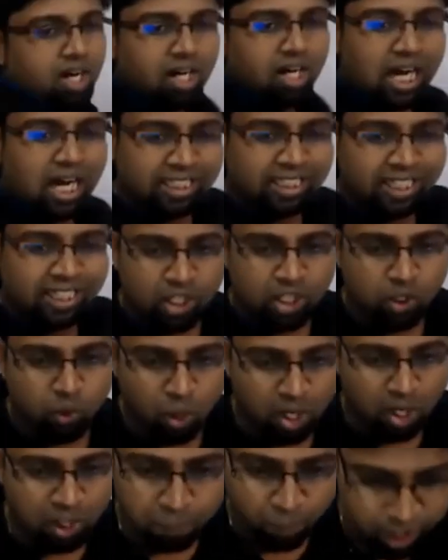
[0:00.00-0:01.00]

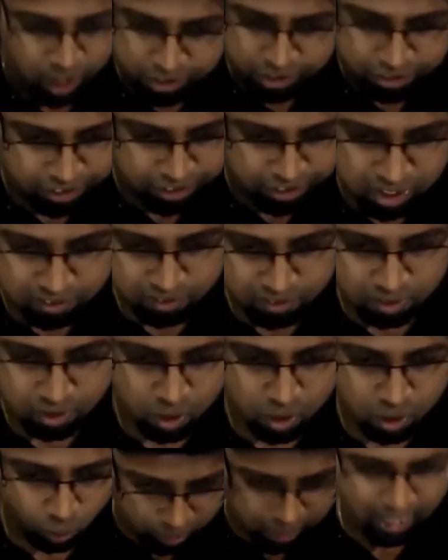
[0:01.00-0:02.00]
112.5.
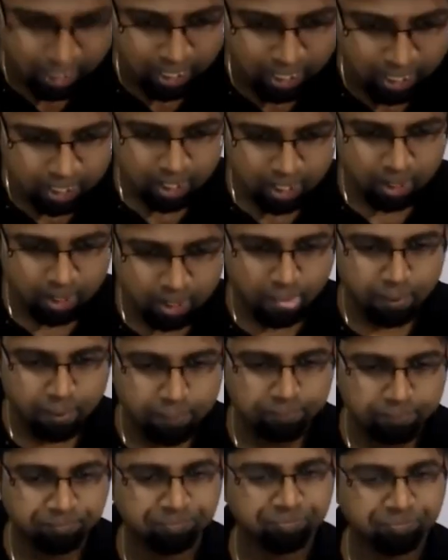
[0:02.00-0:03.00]
Okay.
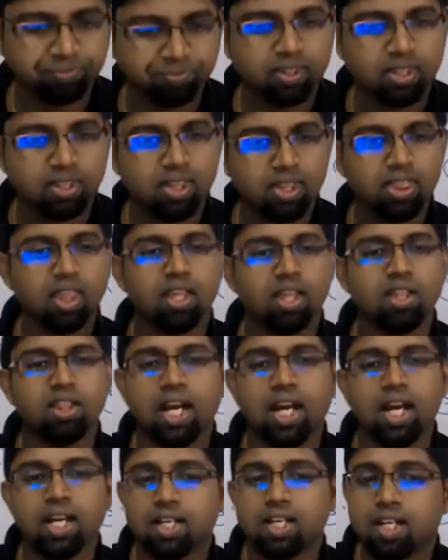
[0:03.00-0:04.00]

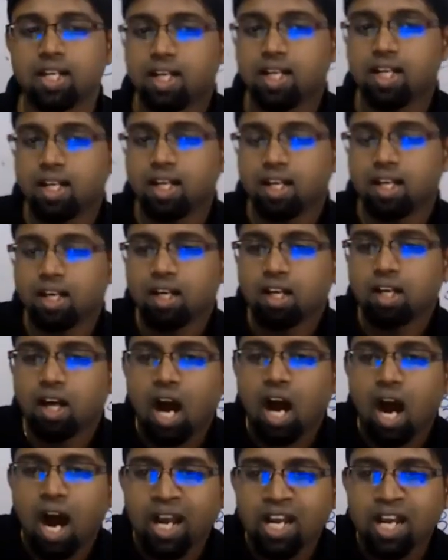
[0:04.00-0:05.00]
Right.
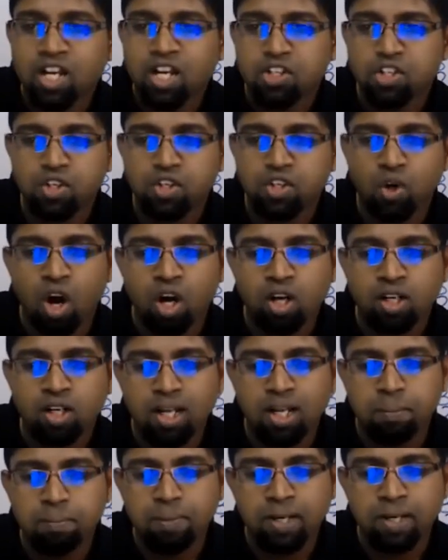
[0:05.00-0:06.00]
I
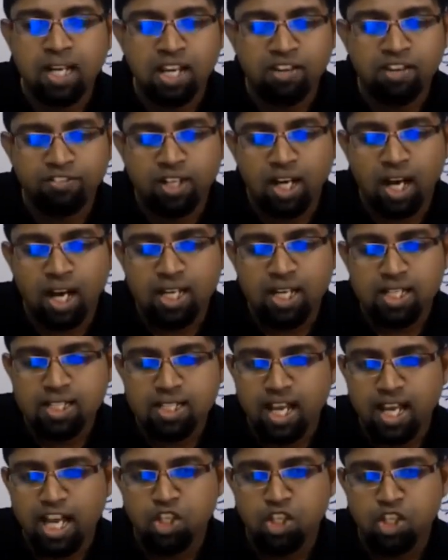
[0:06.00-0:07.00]
strongly believe, guys,
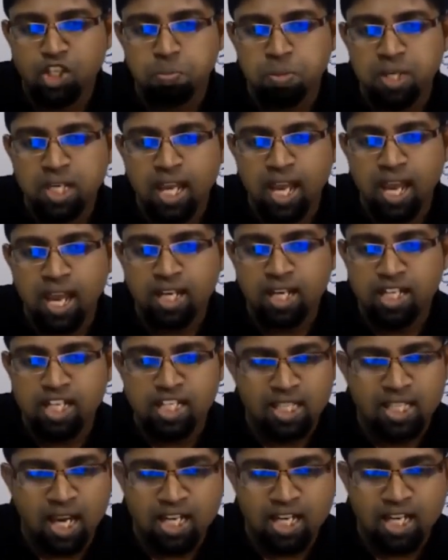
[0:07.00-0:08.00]
SBA
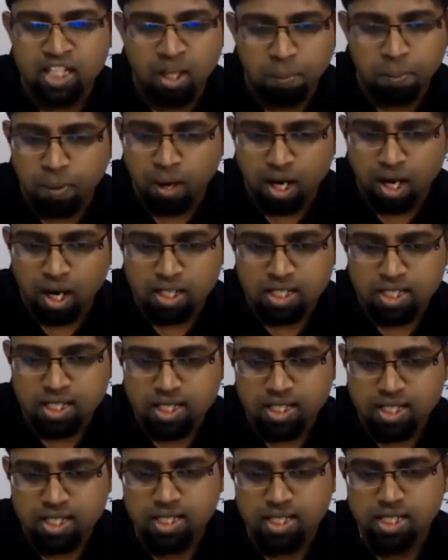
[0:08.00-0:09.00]
decides the pass.
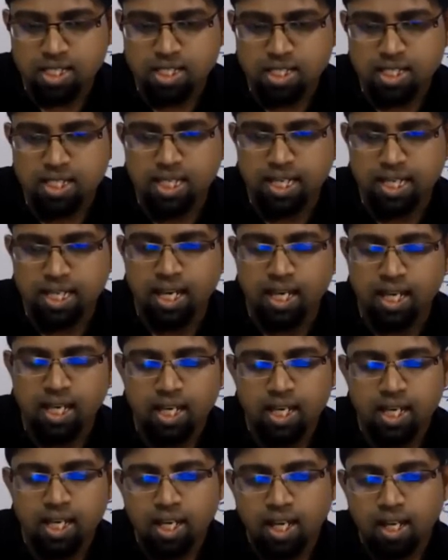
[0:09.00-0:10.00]
Clear?
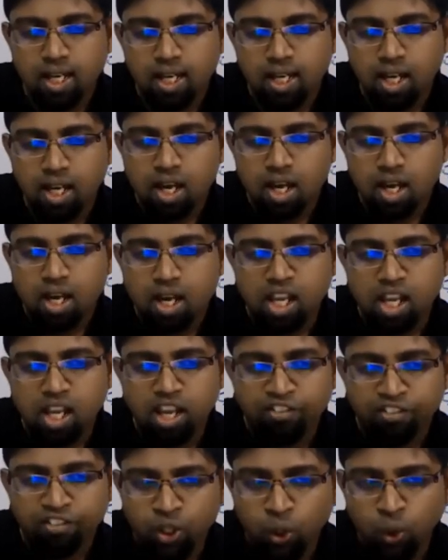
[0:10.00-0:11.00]

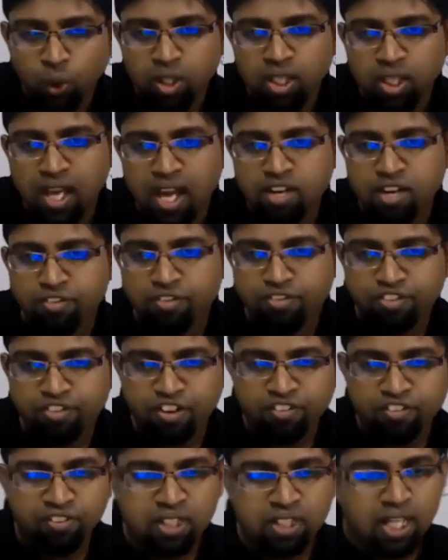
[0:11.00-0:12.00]
If you get
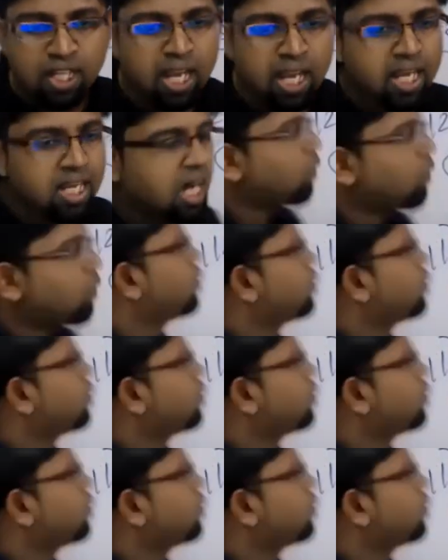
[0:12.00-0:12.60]
15 out